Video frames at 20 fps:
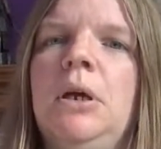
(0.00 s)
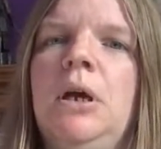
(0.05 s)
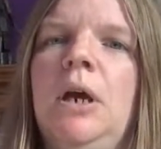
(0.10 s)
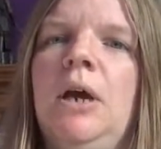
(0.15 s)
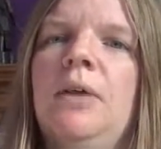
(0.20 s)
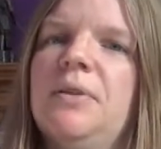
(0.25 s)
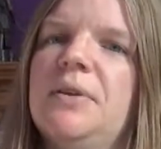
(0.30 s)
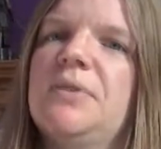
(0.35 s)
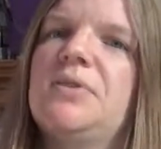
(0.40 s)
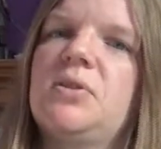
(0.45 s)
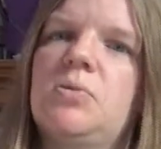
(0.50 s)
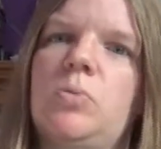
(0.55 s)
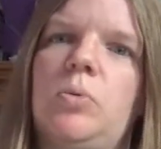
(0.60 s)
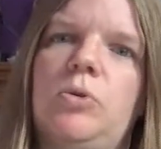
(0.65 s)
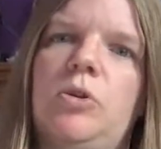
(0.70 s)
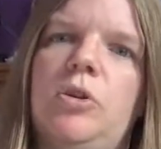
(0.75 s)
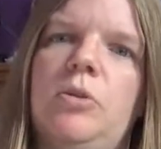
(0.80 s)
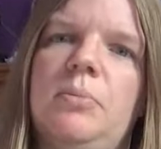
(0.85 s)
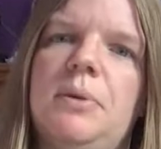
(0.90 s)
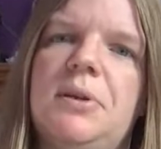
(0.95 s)
and this is one
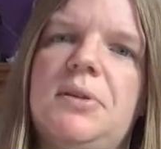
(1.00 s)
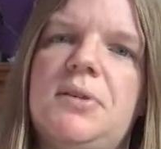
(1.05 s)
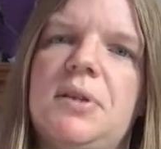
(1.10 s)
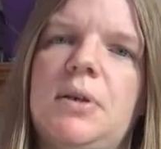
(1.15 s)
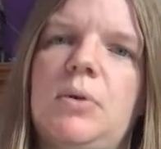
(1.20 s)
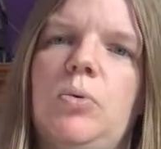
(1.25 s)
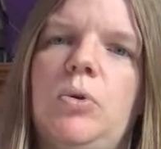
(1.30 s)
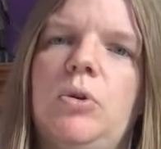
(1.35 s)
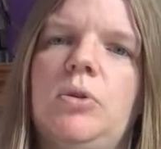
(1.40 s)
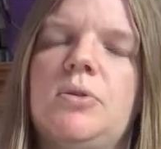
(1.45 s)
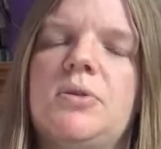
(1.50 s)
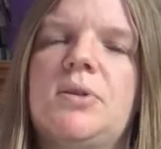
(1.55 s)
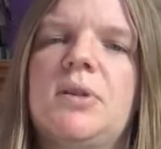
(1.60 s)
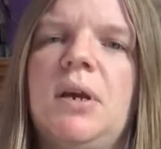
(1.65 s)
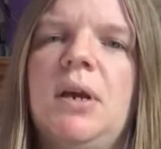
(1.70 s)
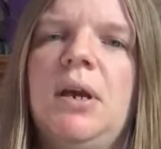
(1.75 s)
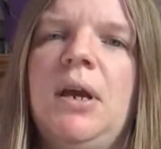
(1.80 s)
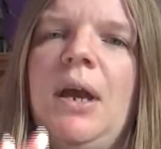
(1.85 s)
of the missing ones.